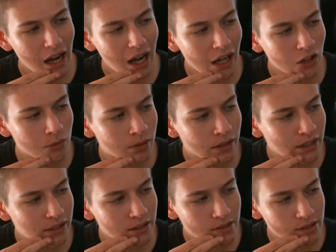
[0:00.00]
out of
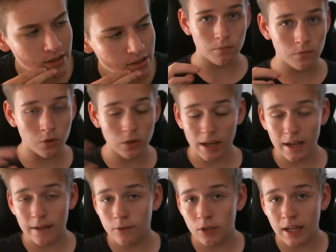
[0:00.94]
place. So yeah,
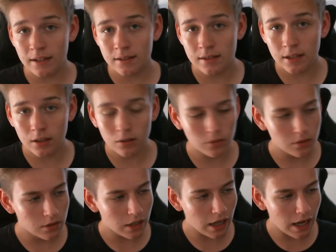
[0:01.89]
if you can't tell,
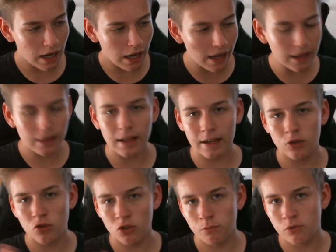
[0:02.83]
I like
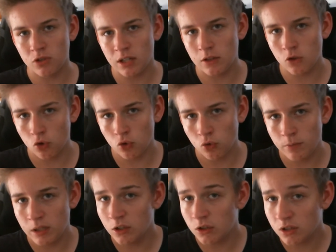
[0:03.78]
Train to Busan 2
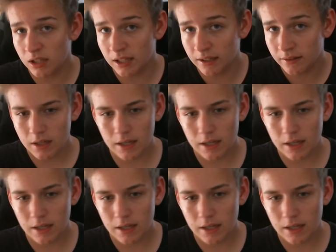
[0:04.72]
Peninsula.